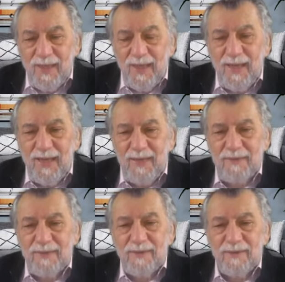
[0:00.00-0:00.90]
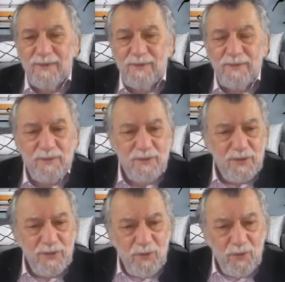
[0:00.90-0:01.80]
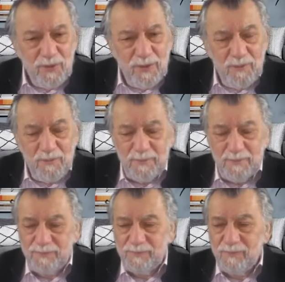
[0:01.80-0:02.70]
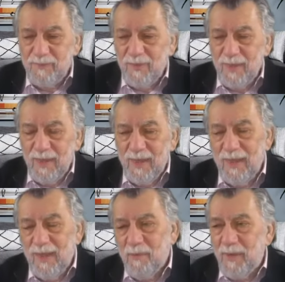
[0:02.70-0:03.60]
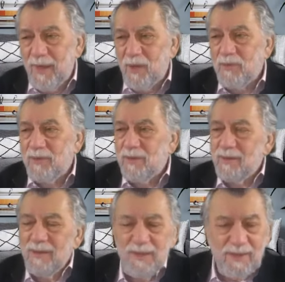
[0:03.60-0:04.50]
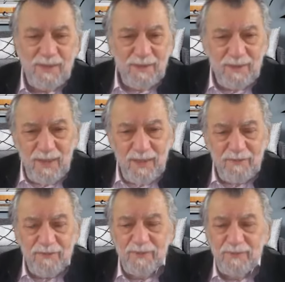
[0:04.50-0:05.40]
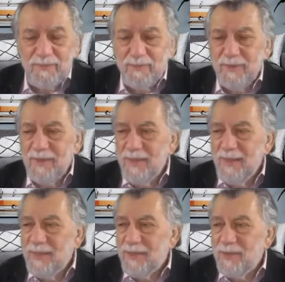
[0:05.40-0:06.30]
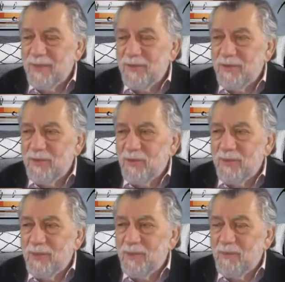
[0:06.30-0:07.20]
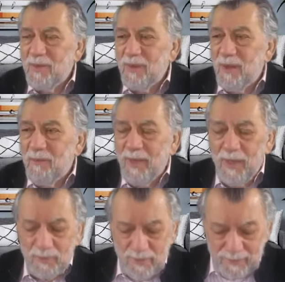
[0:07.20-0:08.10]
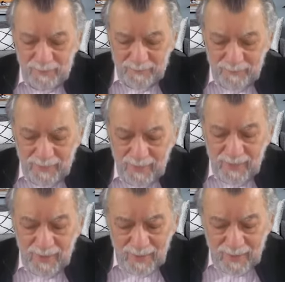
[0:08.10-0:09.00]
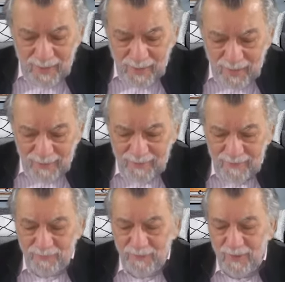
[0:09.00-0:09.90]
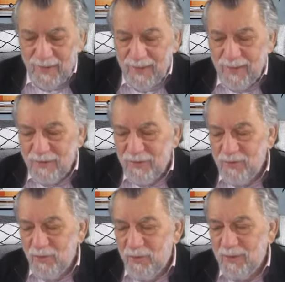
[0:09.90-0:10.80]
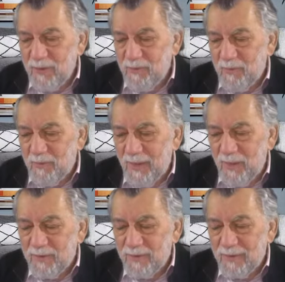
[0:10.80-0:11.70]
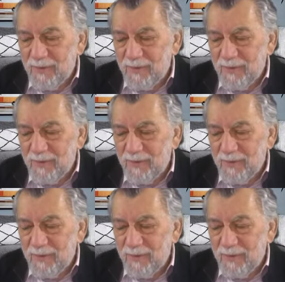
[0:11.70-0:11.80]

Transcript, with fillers: And she told him about life. She told him about God. She told him about